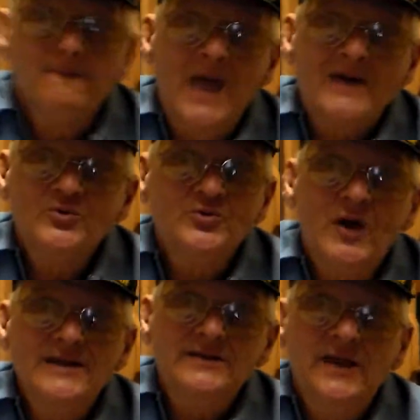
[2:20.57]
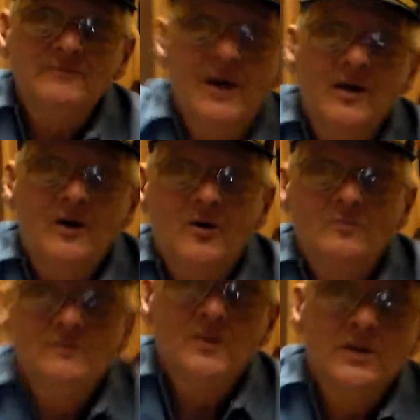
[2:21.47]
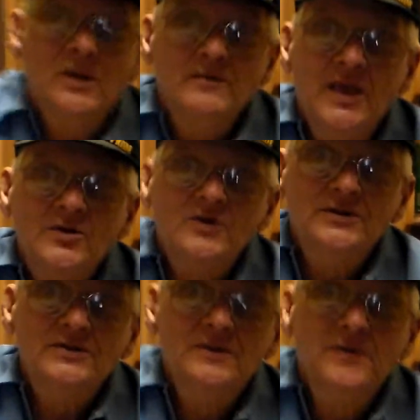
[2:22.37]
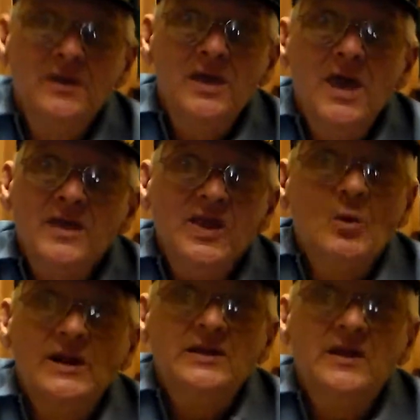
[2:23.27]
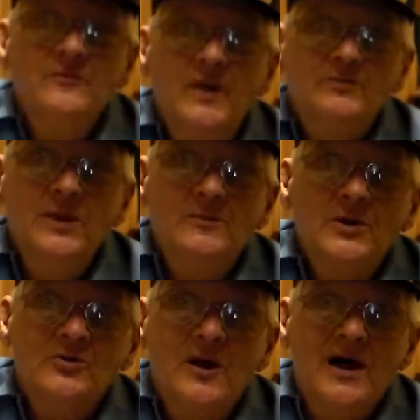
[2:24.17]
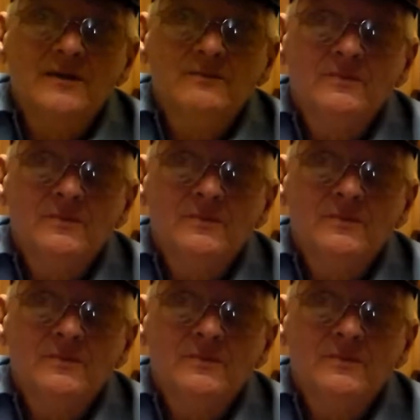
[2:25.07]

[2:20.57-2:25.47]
After trying to take my home, they couldn't. They wanted to convict me of a crime,